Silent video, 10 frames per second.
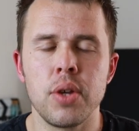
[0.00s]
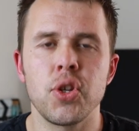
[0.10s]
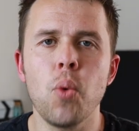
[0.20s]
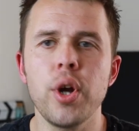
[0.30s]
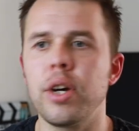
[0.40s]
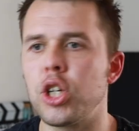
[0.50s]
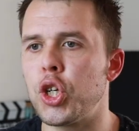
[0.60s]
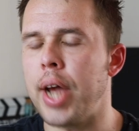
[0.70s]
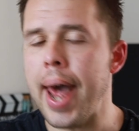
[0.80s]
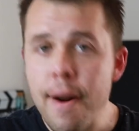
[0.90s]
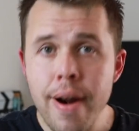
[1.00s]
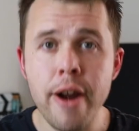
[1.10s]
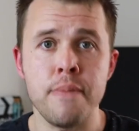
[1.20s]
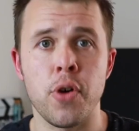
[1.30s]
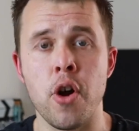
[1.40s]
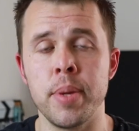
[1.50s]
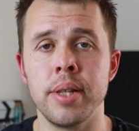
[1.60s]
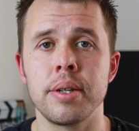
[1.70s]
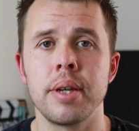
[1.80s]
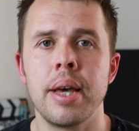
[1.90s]
So why not share our
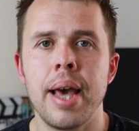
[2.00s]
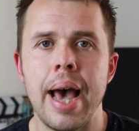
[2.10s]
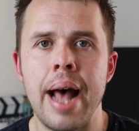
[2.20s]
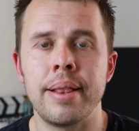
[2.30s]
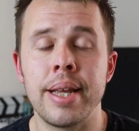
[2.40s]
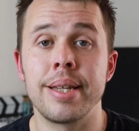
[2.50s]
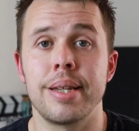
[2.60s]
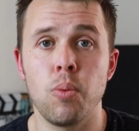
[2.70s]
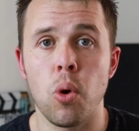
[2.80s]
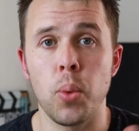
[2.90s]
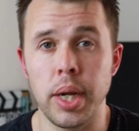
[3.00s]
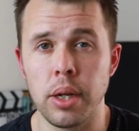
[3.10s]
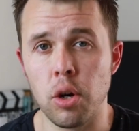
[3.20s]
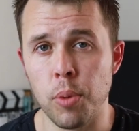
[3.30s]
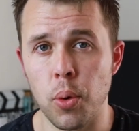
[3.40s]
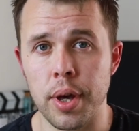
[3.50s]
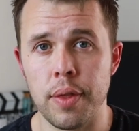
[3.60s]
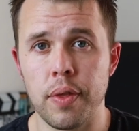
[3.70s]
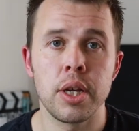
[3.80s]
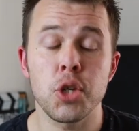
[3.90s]
environments and then see what we can come up with?